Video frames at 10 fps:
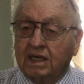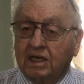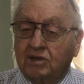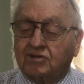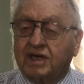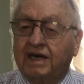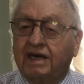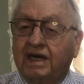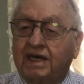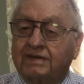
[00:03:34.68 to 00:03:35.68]
You see,
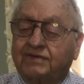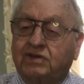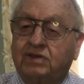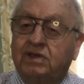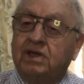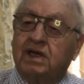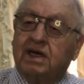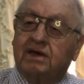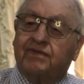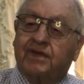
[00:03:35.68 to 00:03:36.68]
if
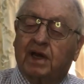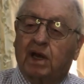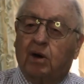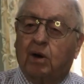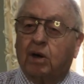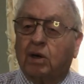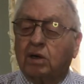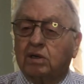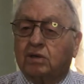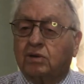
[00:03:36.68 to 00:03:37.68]
the
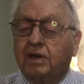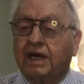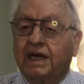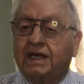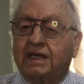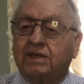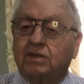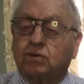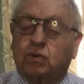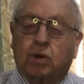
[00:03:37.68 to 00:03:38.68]
Lord created
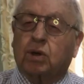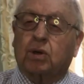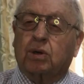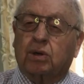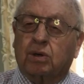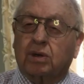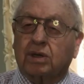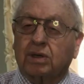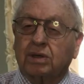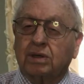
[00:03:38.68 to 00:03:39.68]
the world,
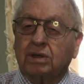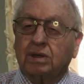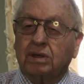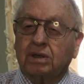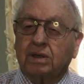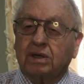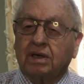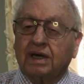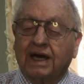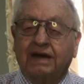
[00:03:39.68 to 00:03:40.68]

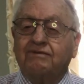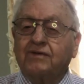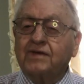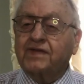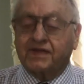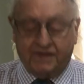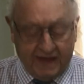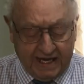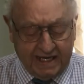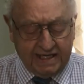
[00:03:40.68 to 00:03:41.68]

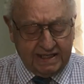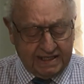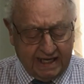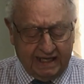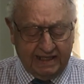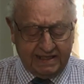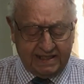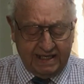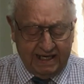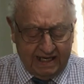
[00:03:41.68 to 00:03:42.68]
everything that
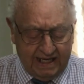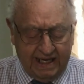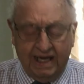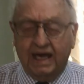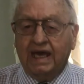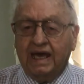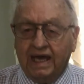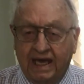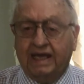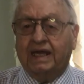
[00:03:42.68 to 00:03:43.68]
is
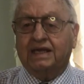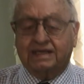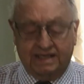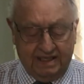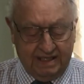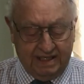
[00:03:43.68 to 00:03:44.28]
in it,